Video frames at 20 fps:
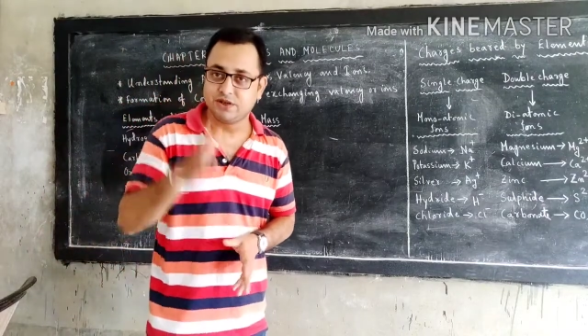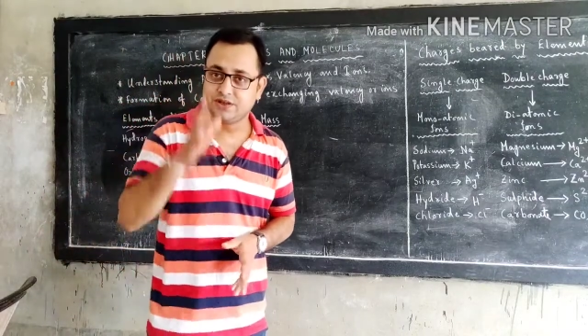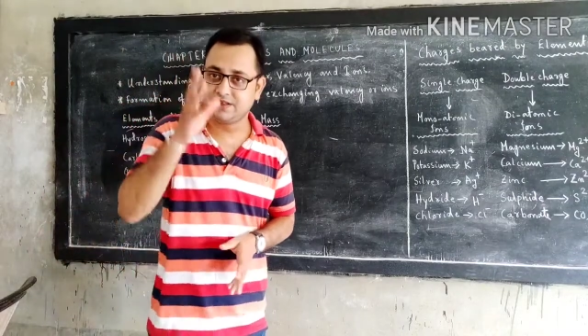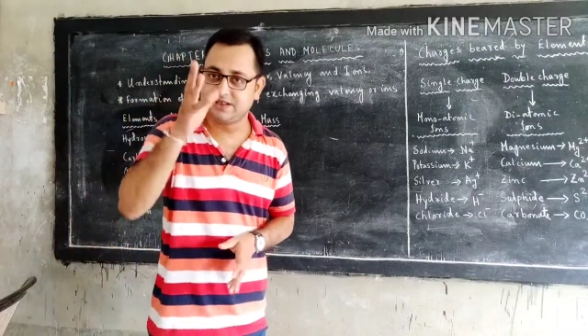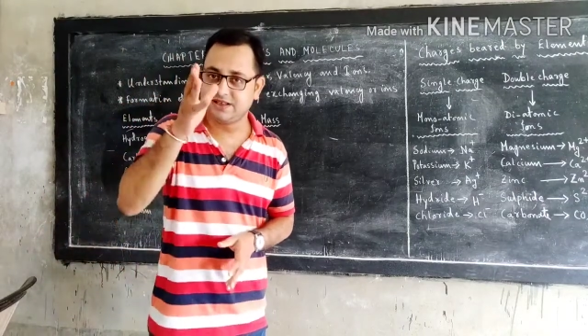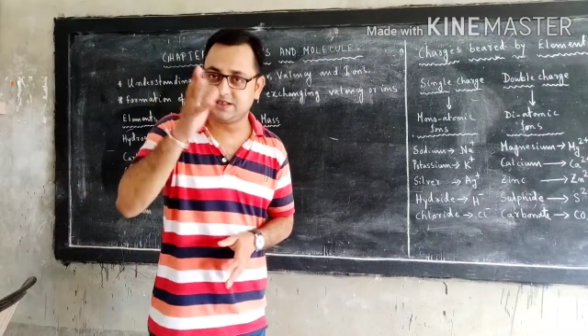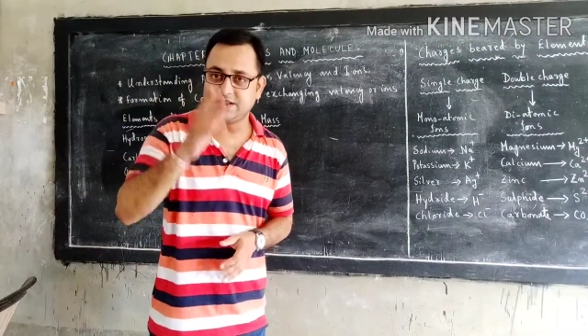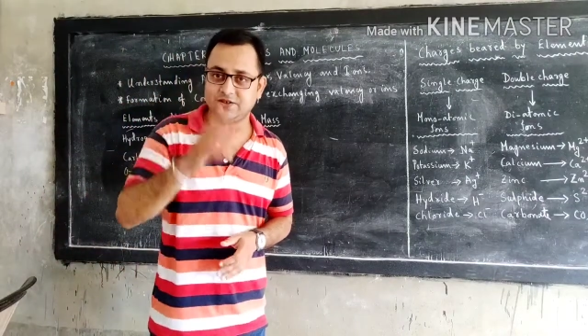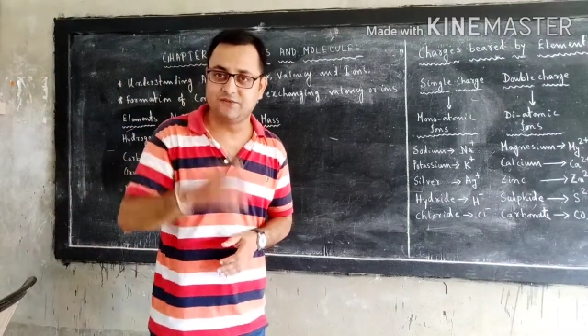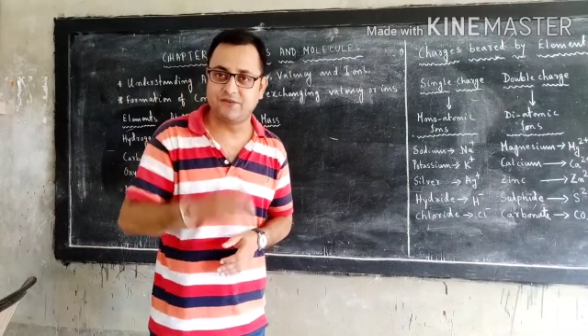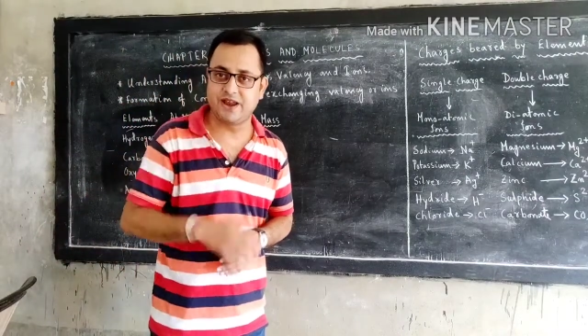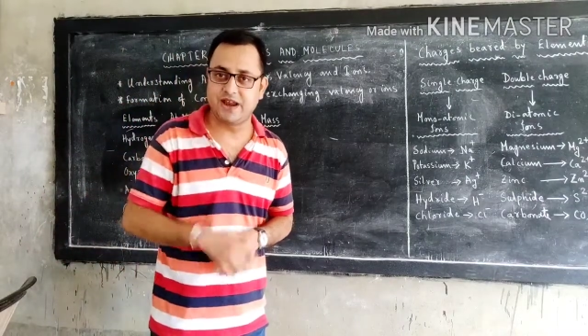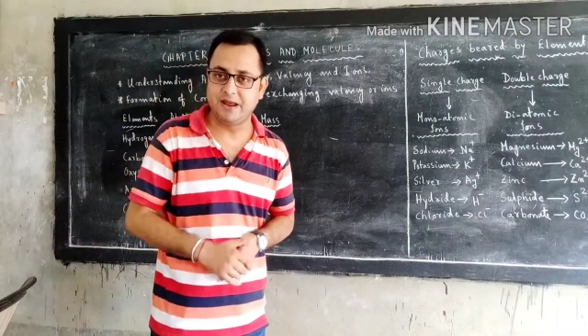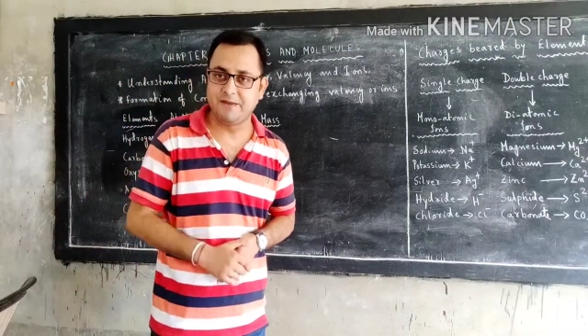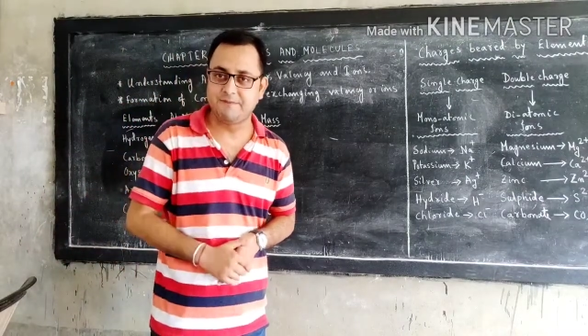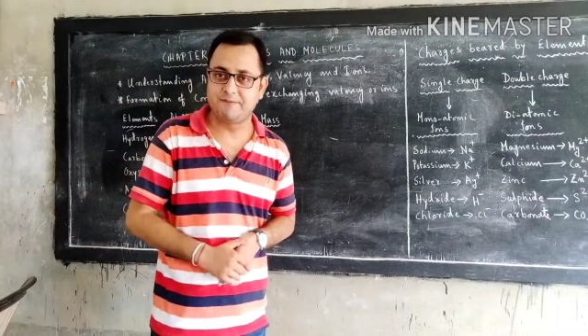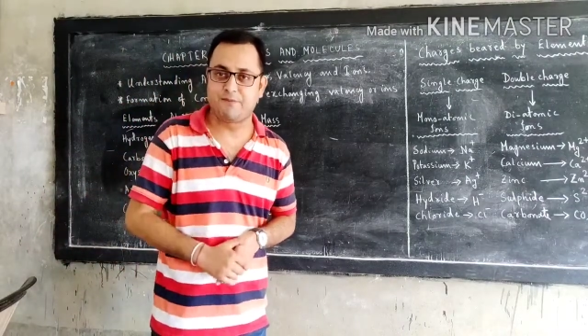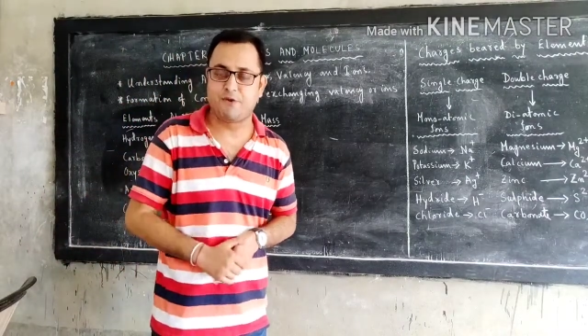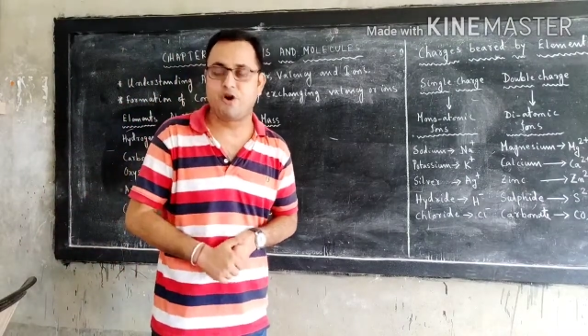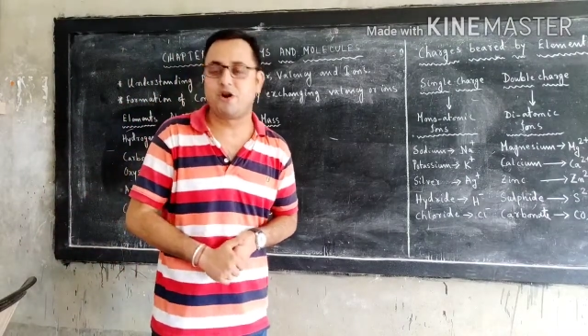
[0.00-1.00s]
So this is
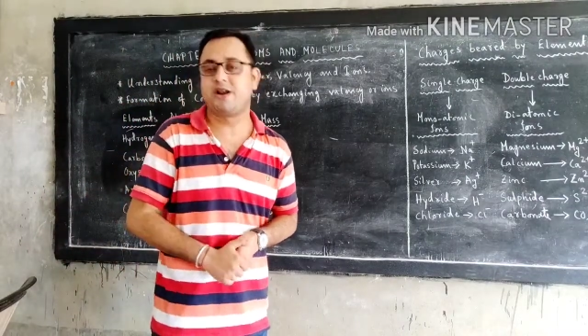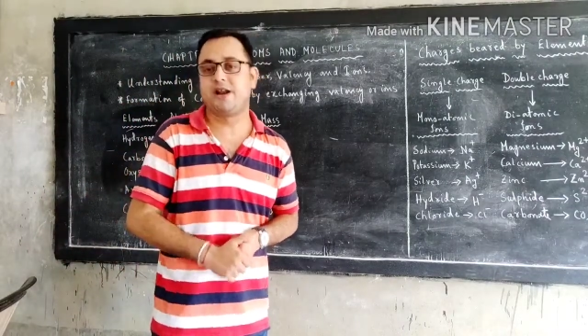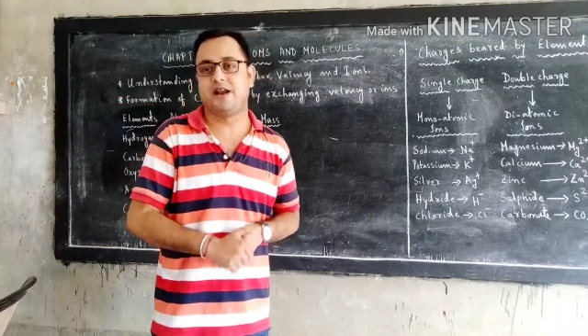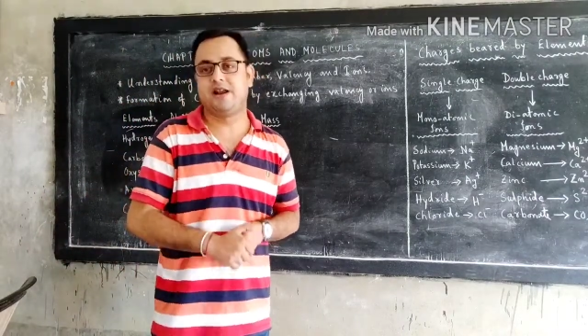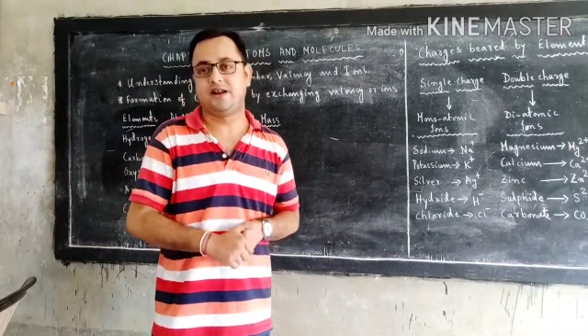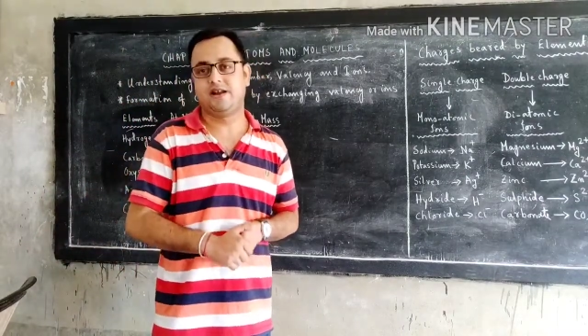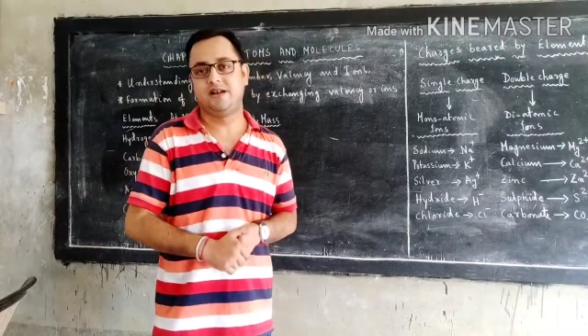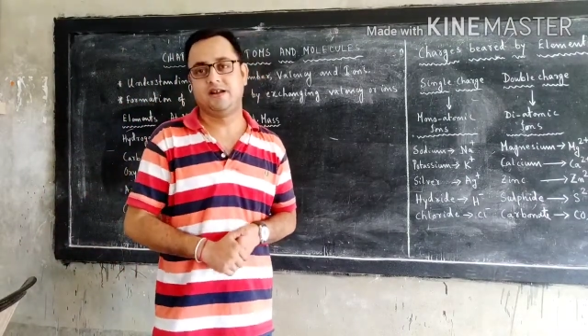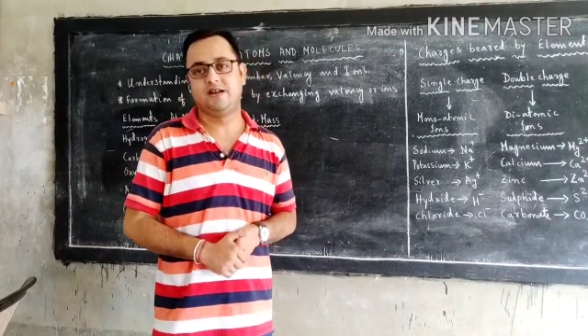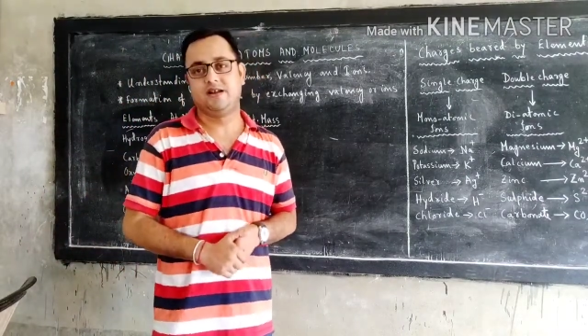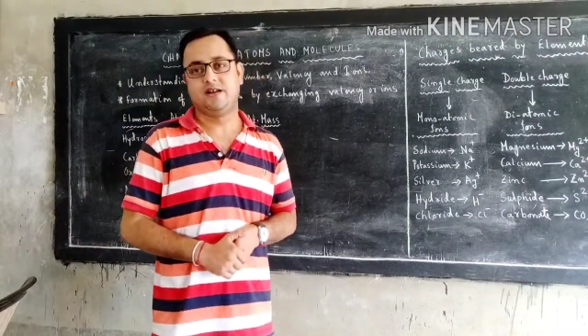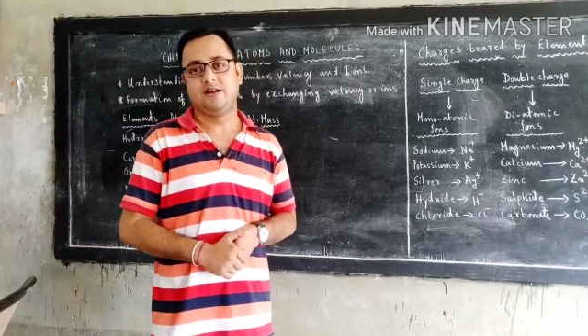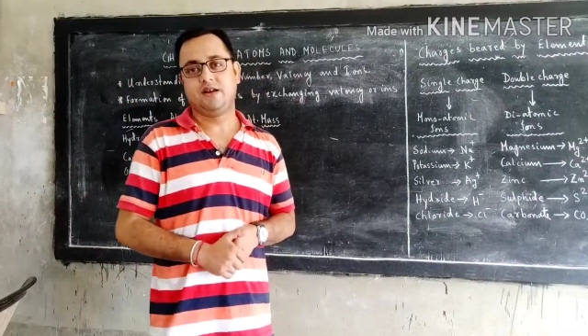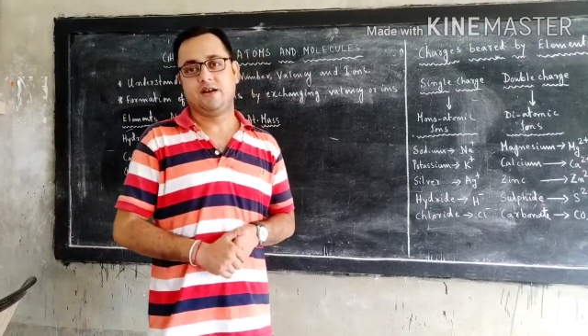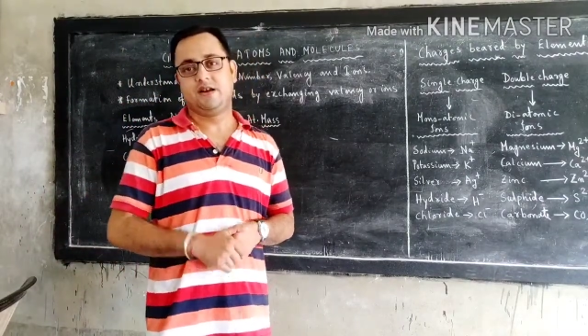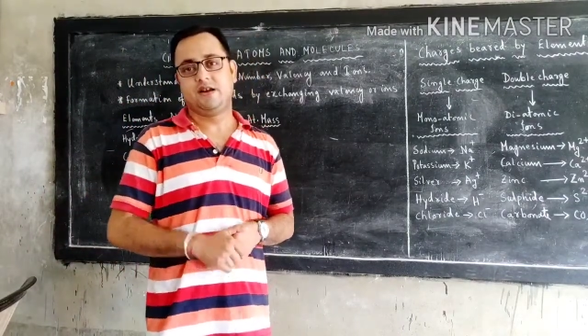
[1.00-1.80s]
very important.